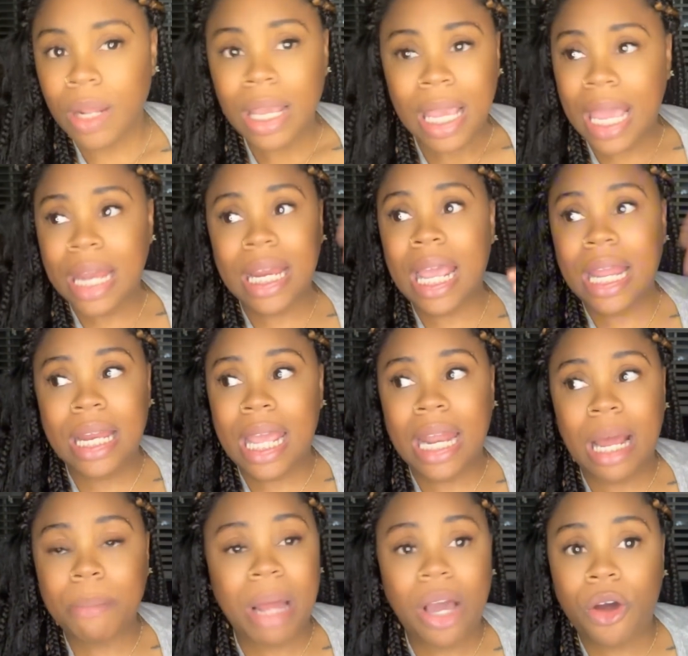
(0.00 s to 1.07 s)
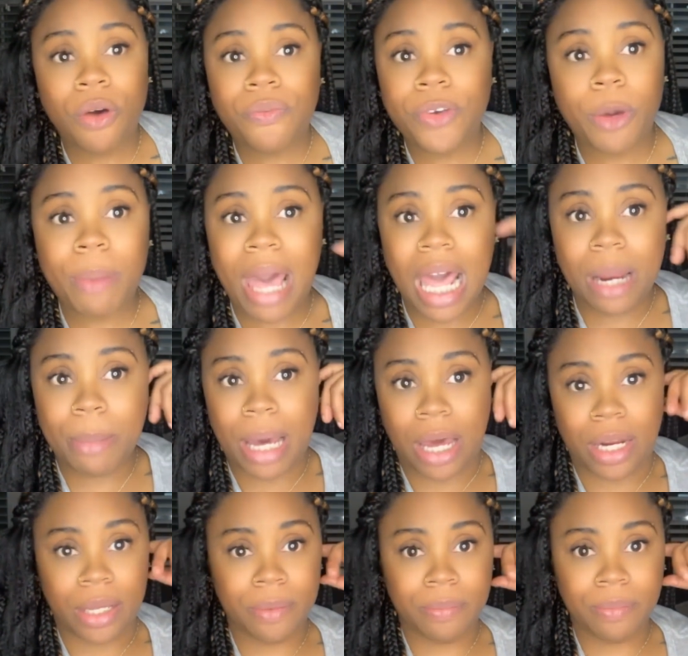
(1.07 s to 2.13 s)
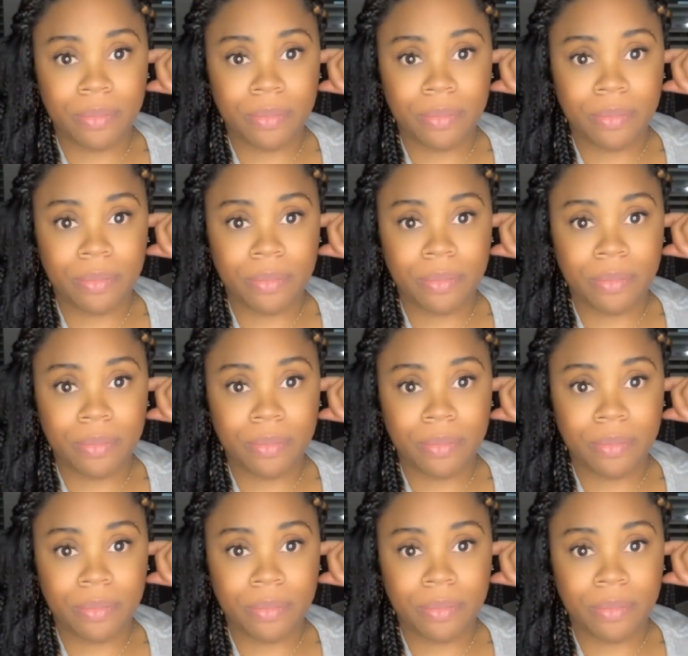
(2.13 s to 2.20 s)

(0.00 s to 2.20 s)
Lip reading: And I'm not going to feel bad about it.